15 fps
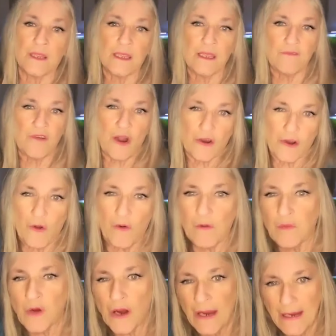give Argo a
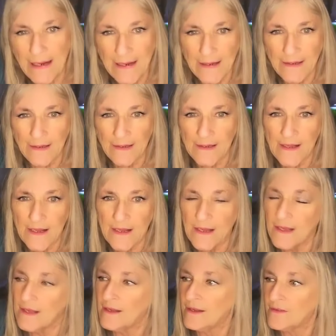break.
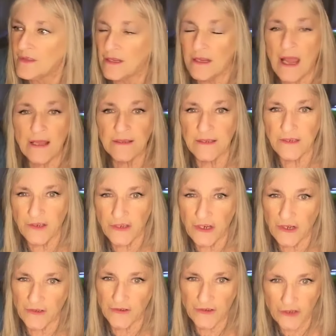The Nazi
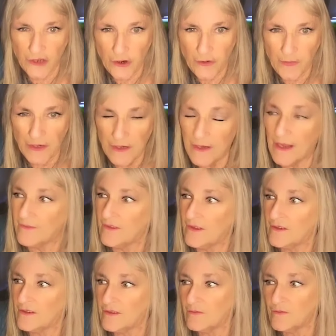shit is stupid, and
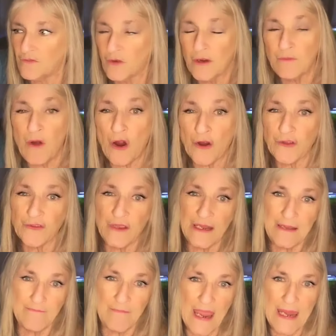the remark that
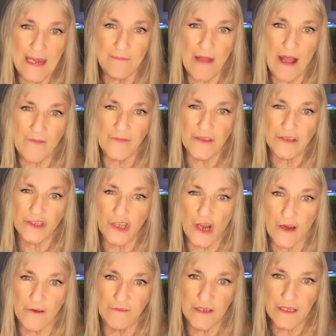he made about the
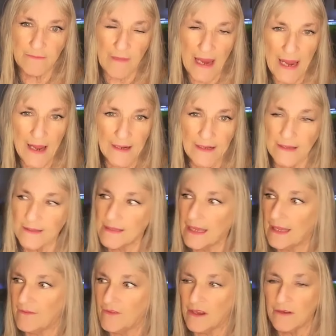serviceman is
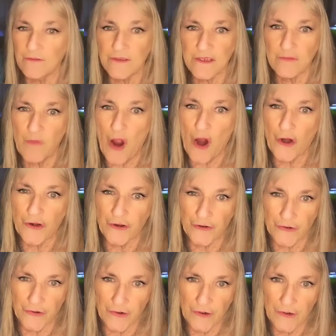even
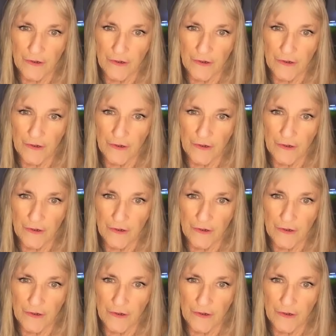smarter.